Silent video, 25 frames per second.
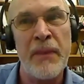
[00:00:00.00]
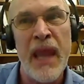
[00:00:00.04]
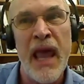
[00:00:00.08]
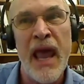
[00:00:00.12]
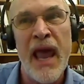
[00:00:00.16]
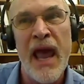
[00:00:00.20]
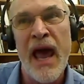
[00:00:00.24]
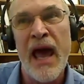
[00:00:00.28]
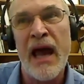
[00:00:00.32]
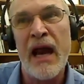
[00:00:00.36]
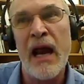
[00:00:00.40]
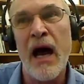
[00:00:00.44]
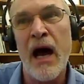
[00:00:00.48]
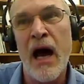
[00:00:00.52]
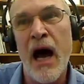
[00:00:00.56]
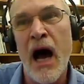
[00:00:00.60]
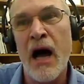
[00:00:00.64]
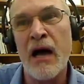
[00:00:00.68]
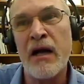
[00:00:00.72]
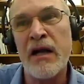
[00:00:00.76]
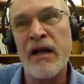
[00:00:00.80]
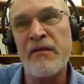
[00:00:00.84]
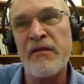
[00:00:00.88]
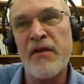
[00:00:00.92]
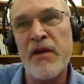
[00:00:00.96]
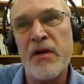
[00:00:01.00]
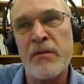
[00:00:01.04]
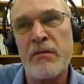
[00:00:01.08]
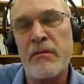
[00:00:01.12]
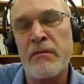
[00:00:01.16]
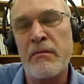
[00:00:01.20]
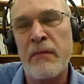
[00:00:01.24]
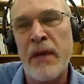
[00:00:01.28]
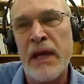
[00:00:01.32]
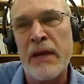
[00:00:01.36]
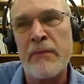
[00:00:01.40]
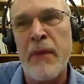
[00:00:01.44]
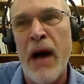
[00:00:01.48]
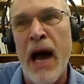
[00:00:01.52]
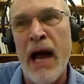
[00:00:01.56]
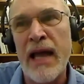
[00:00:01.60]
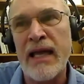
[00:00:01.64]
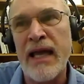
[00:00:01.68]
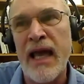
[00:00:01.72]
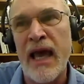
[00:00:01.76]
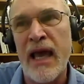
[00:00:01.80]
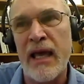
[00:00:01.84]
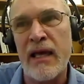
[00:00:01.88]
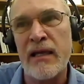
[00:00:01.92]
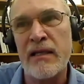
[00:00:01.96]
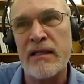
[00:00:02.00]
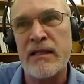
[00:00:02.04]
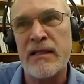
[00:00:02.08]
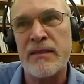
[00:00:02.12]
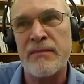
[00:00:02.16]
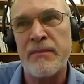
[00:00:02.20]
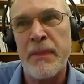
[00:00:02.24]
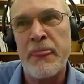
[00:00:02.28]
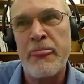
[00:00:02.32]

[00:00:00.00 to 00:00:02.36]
And I'll give you, in my case,